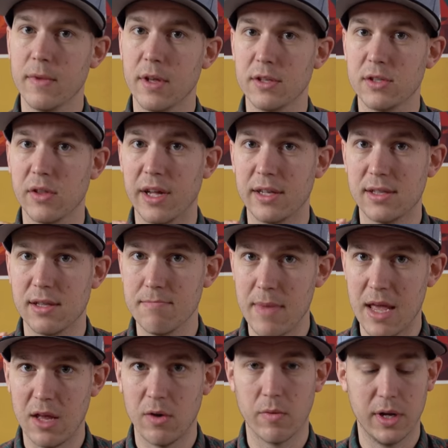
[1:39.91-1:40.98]
And so that's the
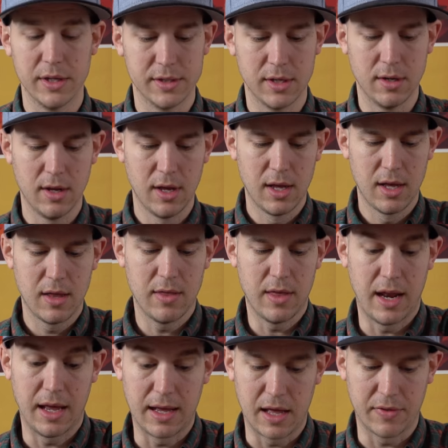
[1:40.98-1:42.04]
main reason
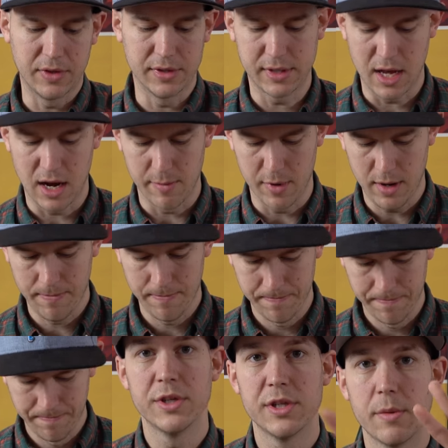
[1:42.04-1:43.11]
that I got this camera.
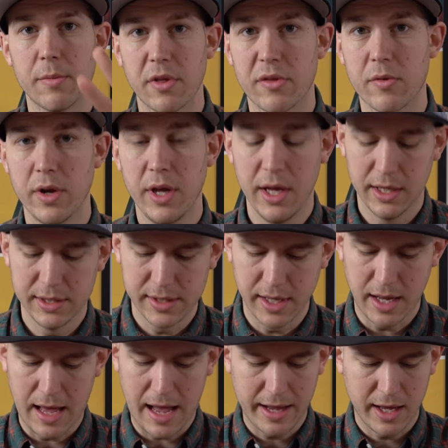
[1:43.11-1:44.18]
Reason number three is
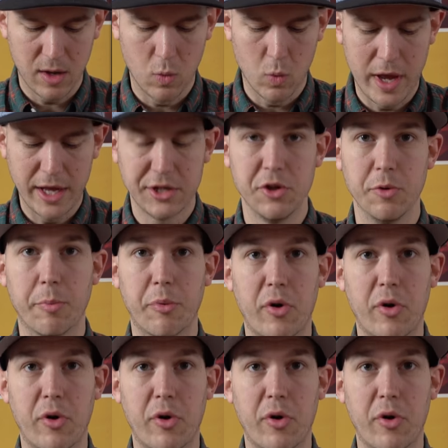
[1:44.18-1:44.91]
that I get way too